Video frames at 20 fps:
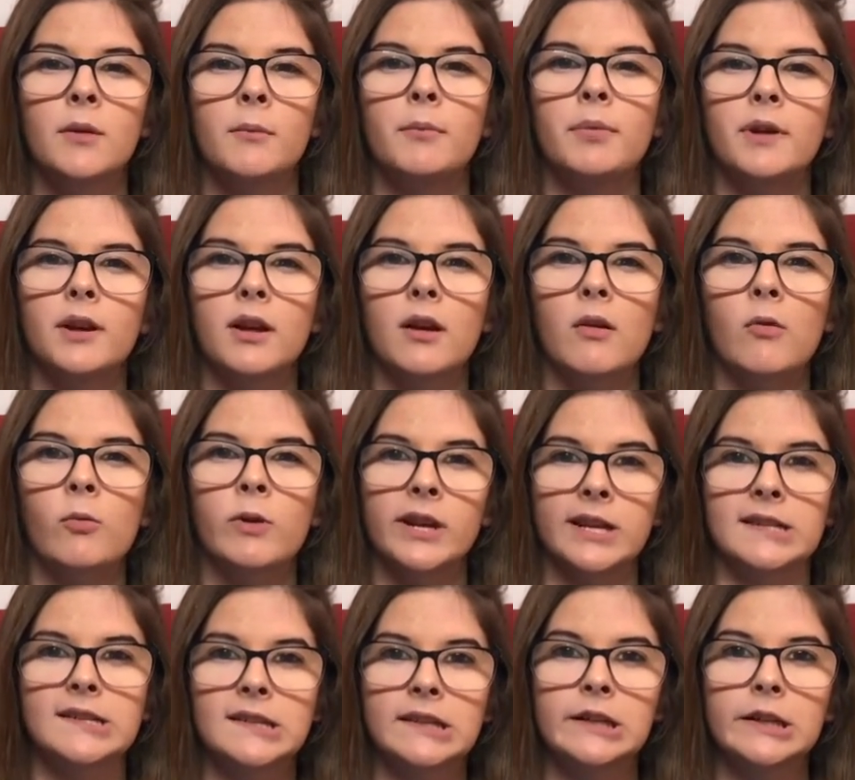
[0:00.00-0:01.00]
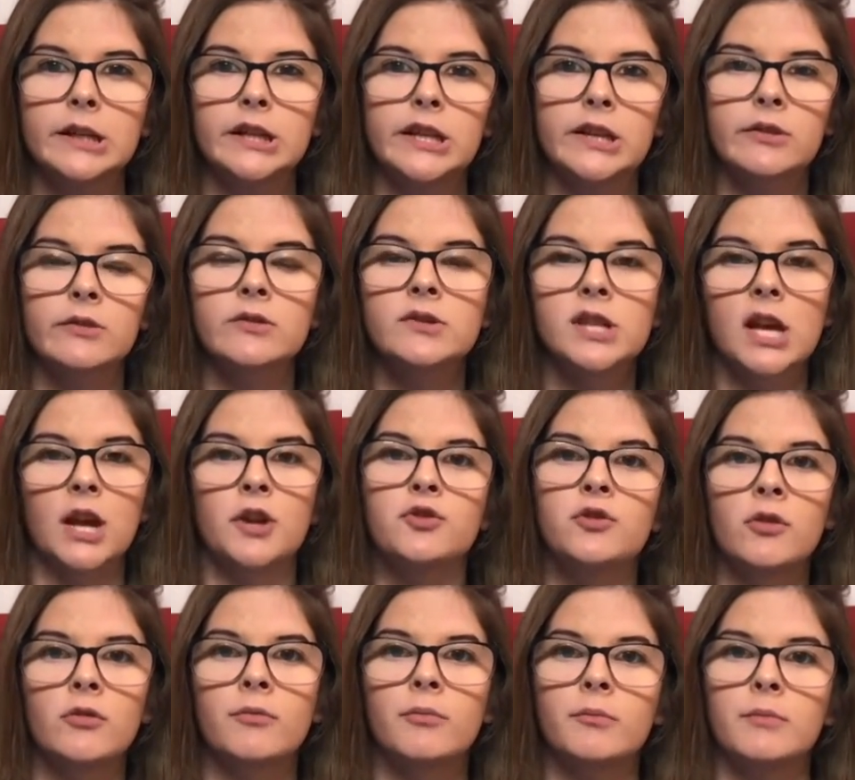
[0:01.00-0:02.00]
But when I say needles, I
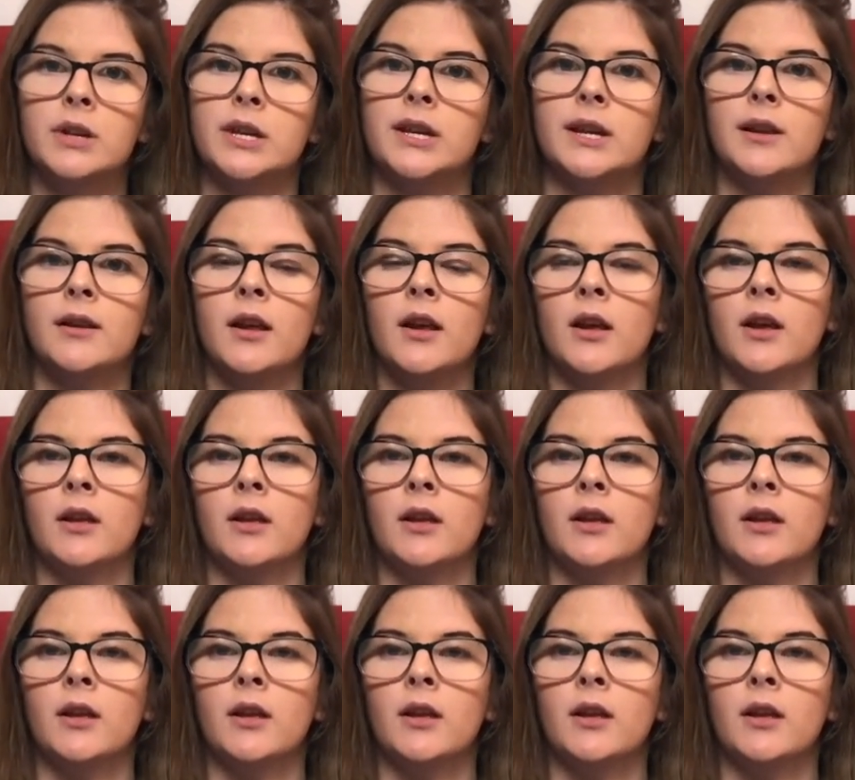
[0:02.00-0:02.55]
don't mean